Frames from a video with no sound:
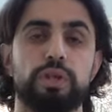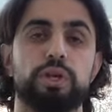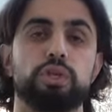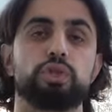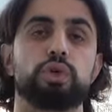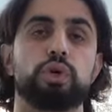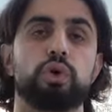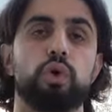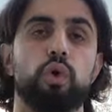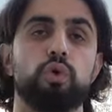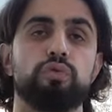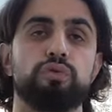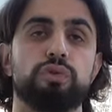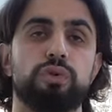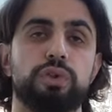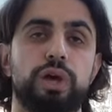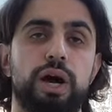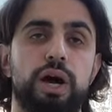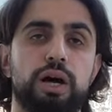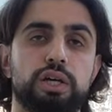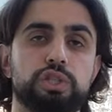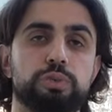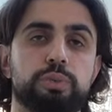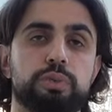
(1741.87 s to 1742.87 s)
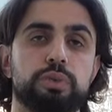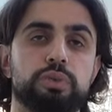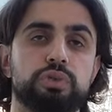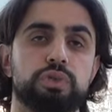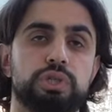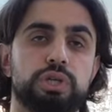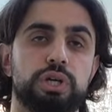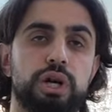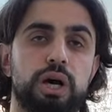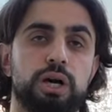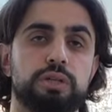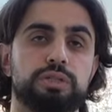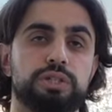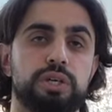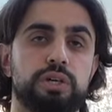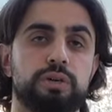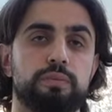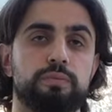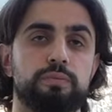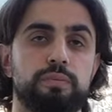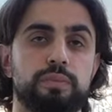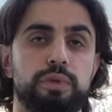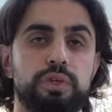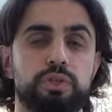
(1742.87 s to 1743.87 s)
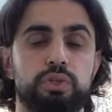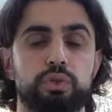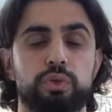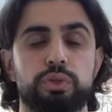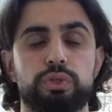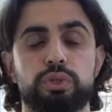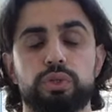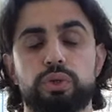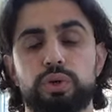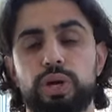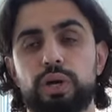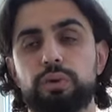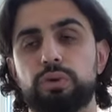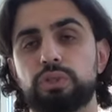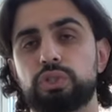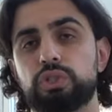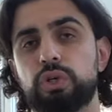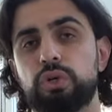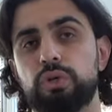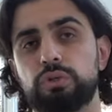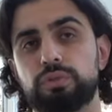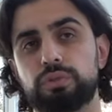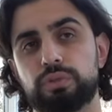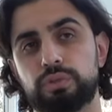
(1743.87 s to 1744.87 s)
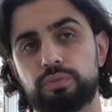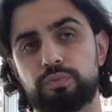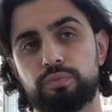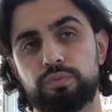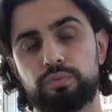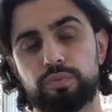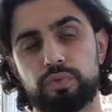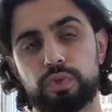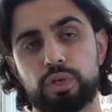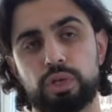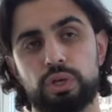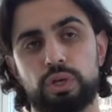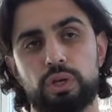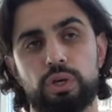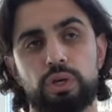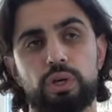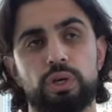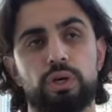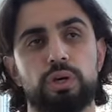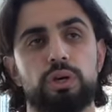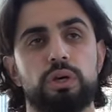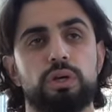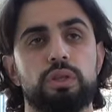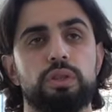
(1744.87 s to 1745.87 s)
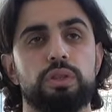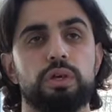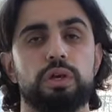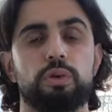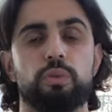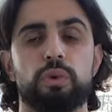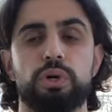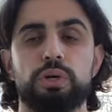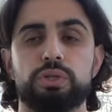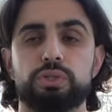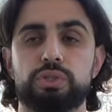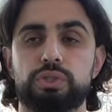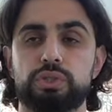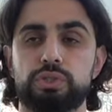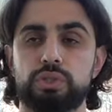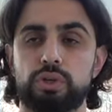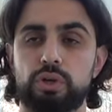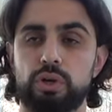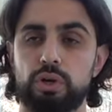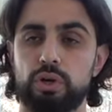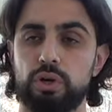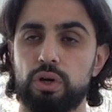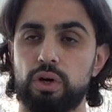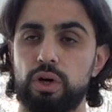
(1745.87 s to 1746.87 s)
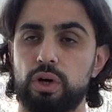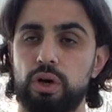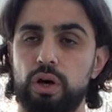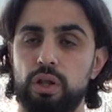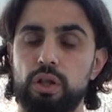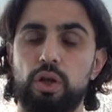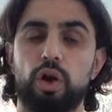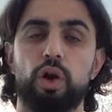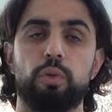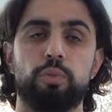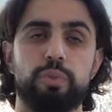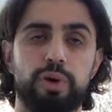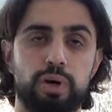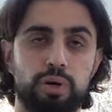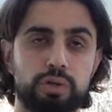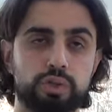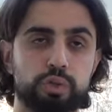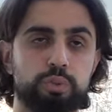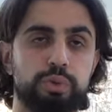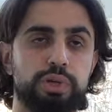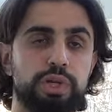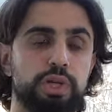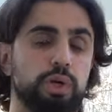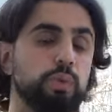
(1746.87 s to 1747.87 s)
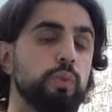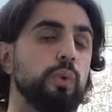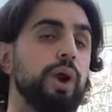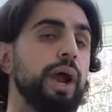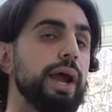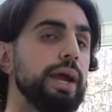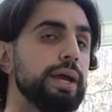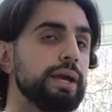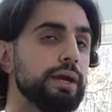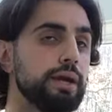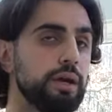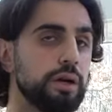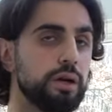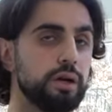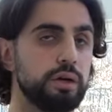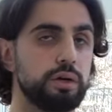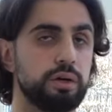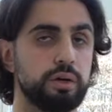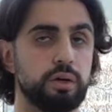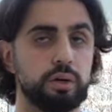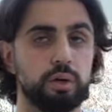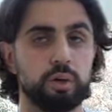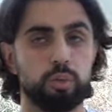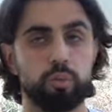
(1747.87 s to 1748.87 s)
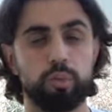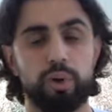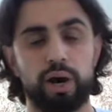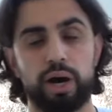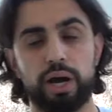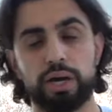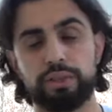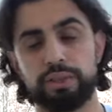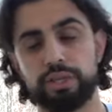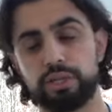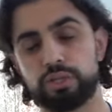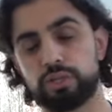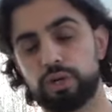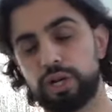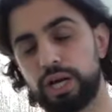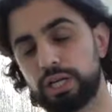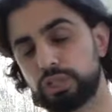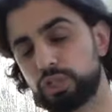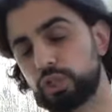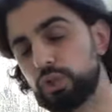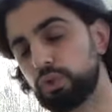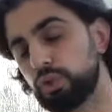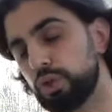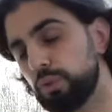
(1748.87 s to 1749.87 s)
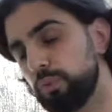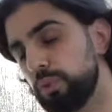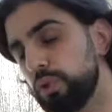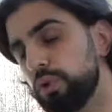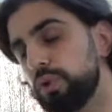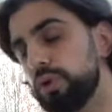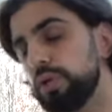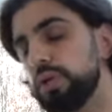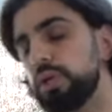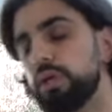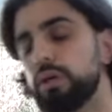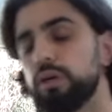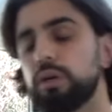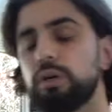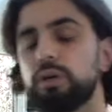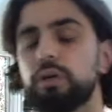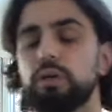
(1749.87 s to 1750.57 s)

they took over the hospitals in Gaza during the ground assault, there was alarm bells being rang by the international community,